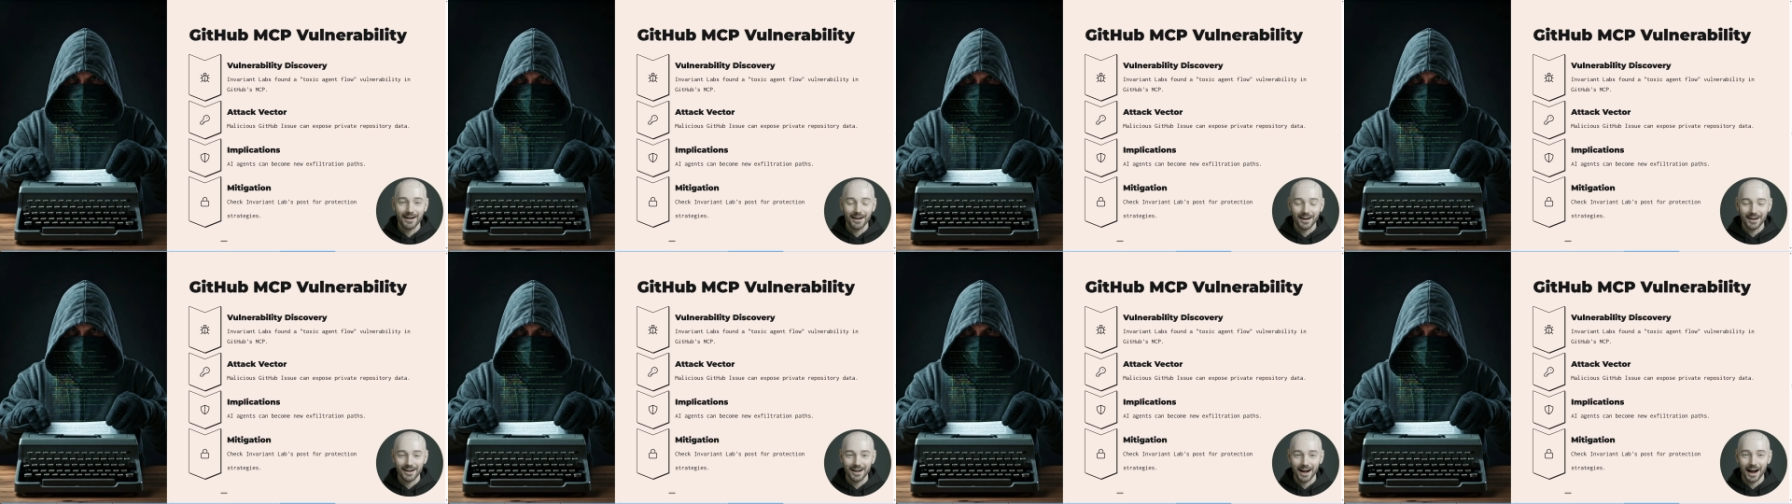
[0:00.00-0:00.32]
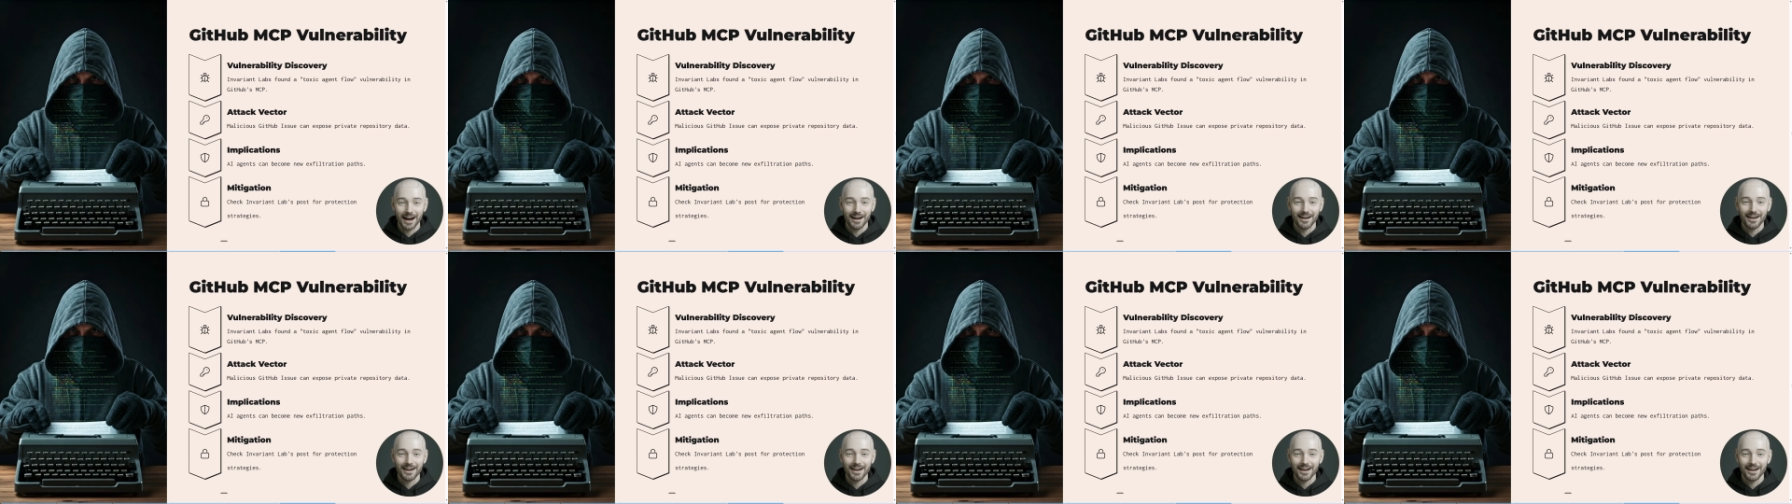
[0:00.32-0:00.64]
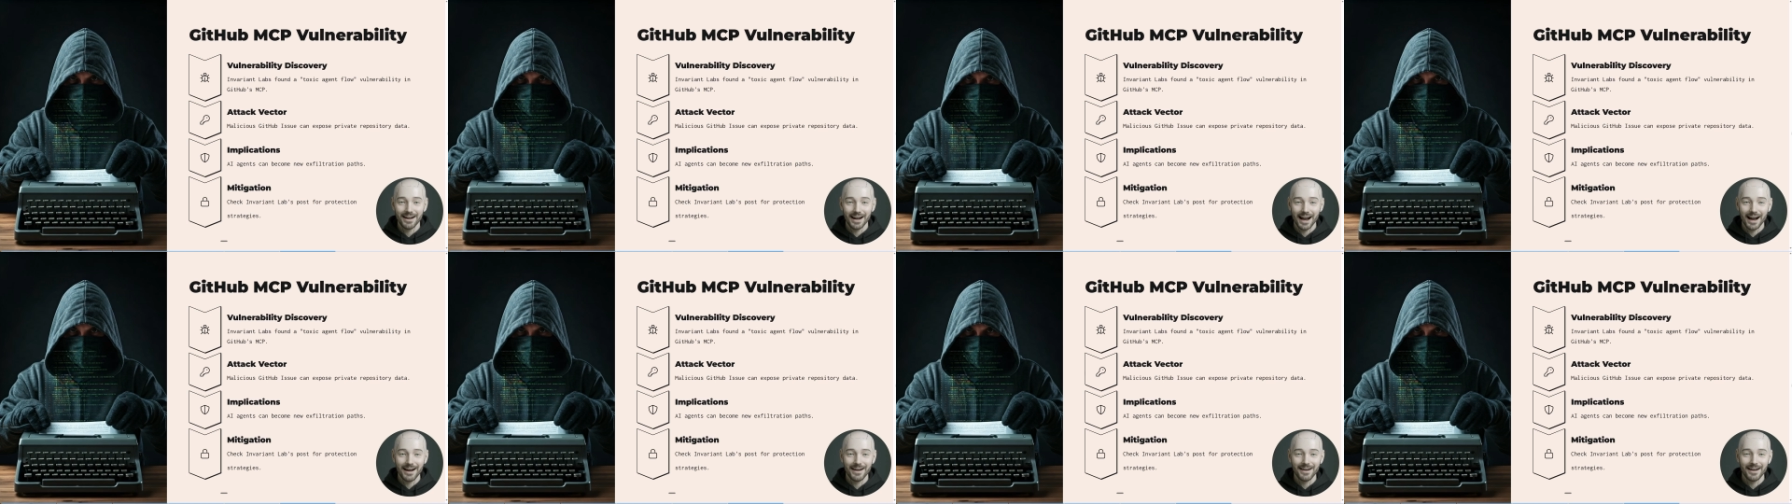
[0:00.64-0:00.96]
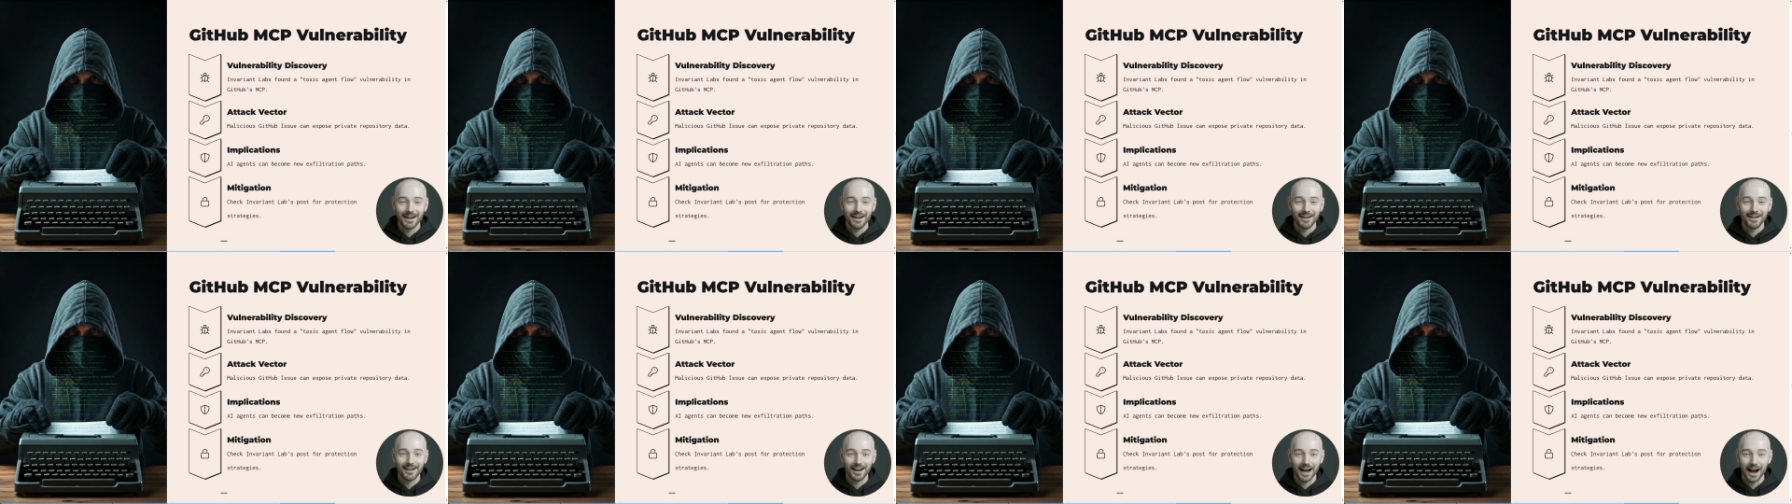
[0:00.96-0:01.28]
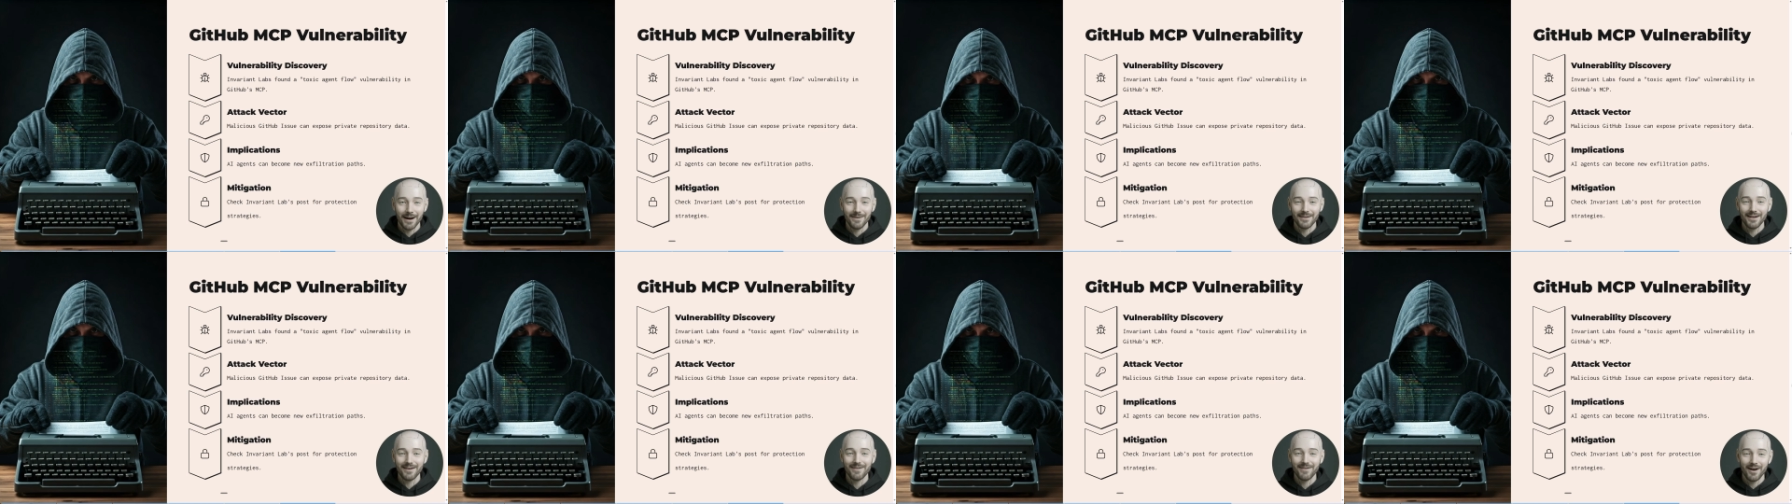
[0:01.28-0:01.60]
designed to detect these
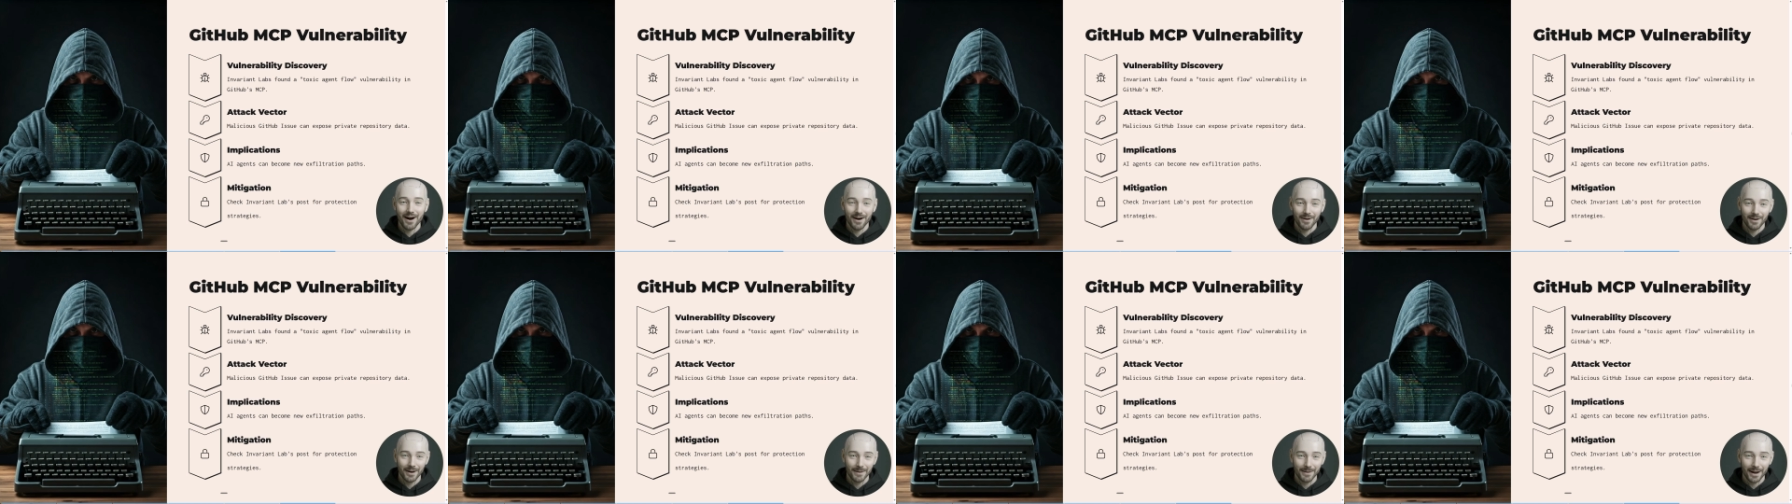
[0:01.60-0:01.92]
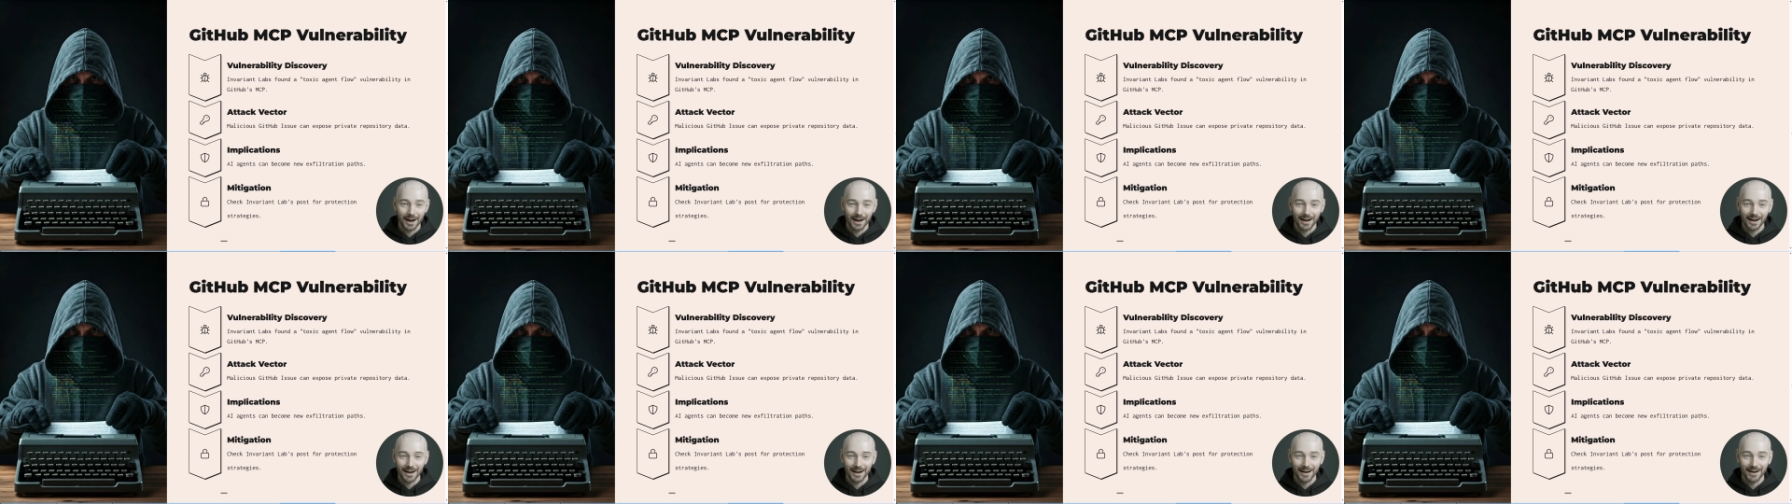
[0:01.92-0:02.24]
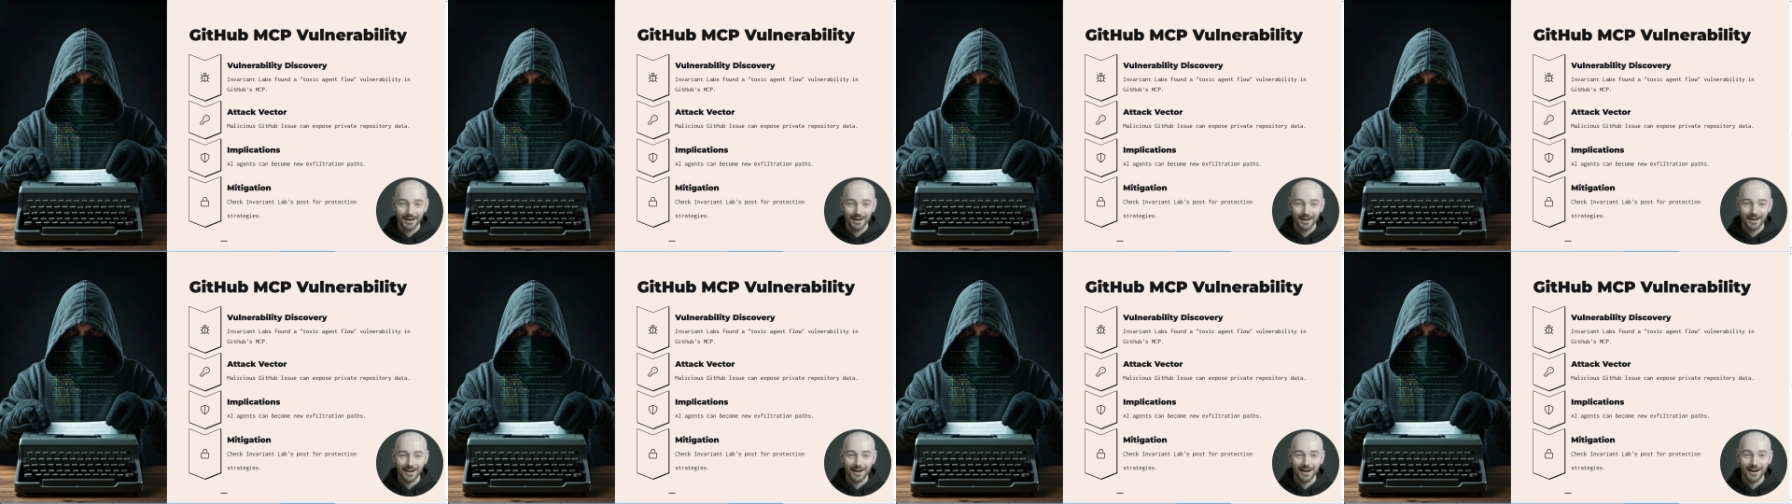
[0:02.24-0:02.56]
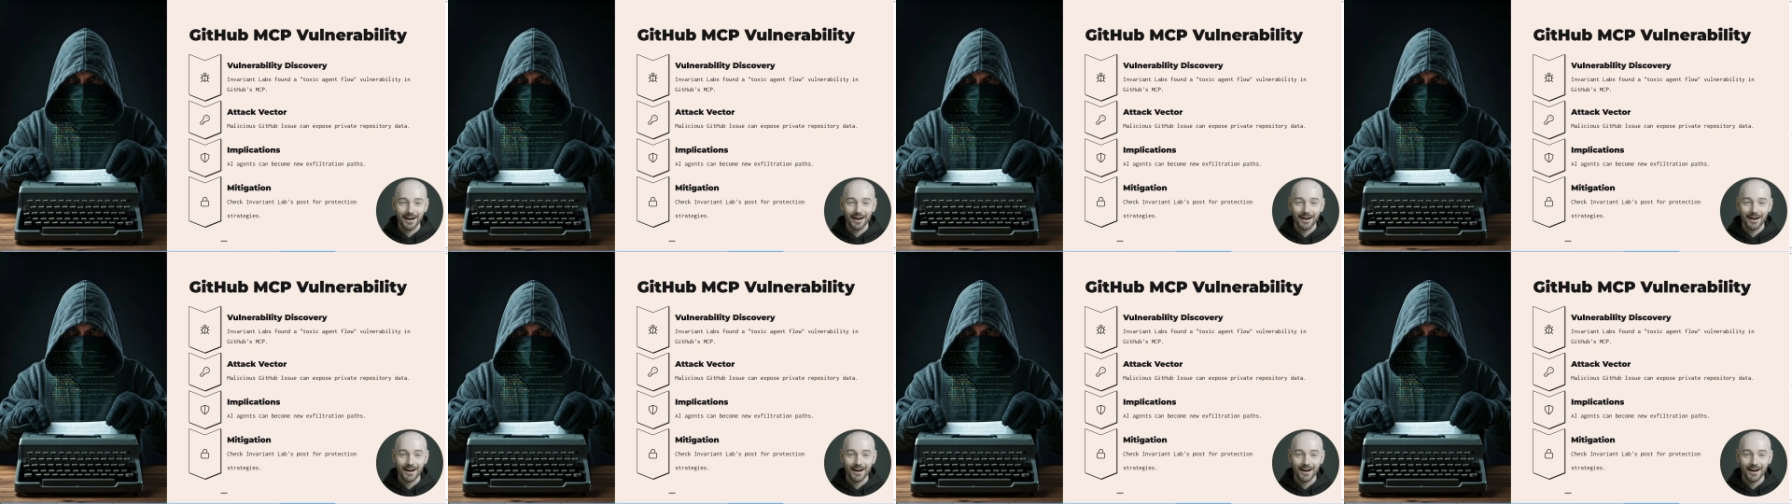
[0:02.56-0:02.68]
types of vulnerabilities.